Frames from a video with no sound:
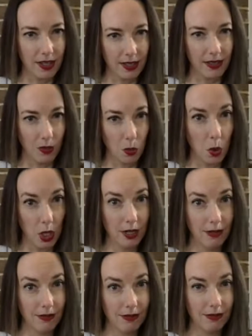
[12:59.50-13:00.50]
the wood
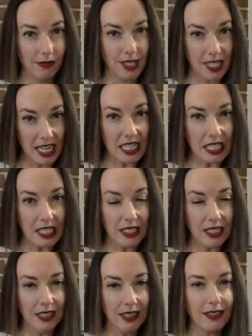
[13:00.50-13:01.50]
sticks
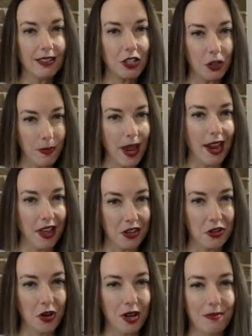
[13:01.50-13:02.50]
that you bang on the
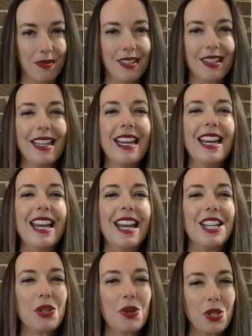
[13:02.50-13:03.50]
drums.
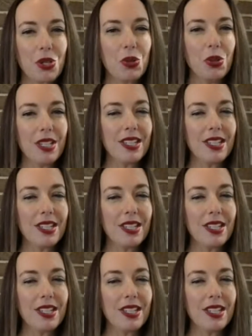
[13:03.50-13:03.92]
And so he's a tool and